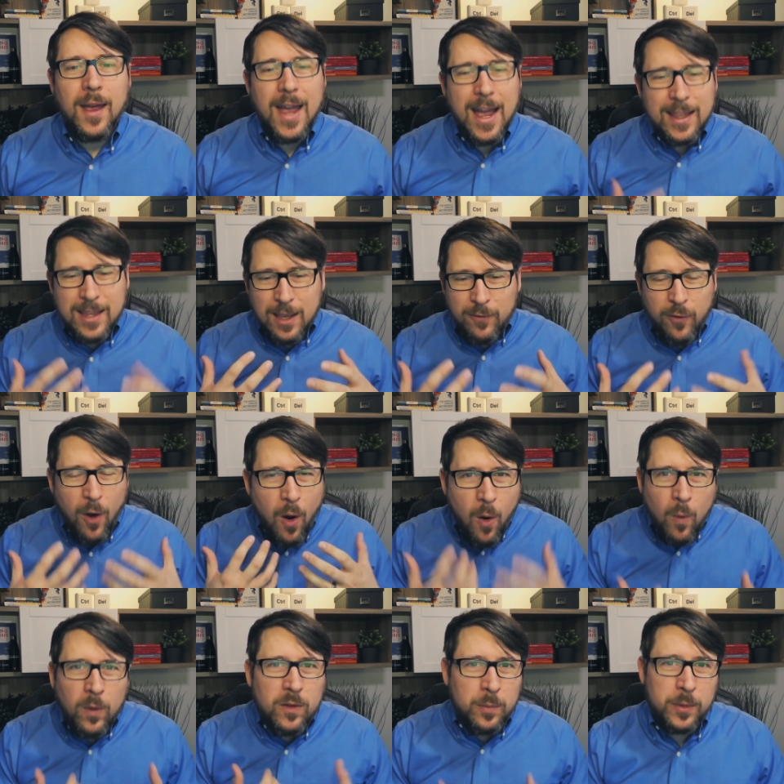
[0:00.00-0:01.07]
and they've
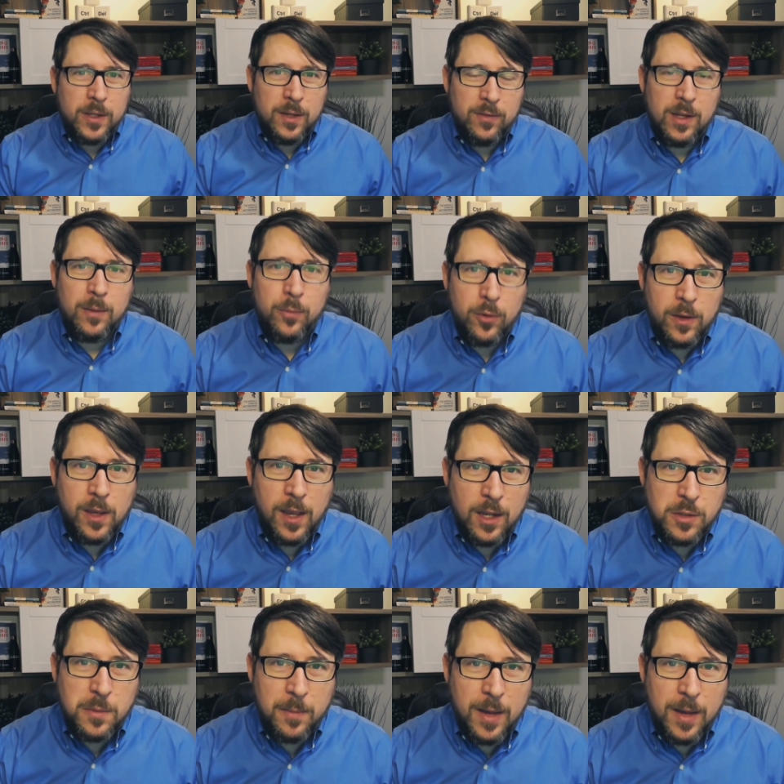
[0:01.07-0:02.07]
always believed that employee engagement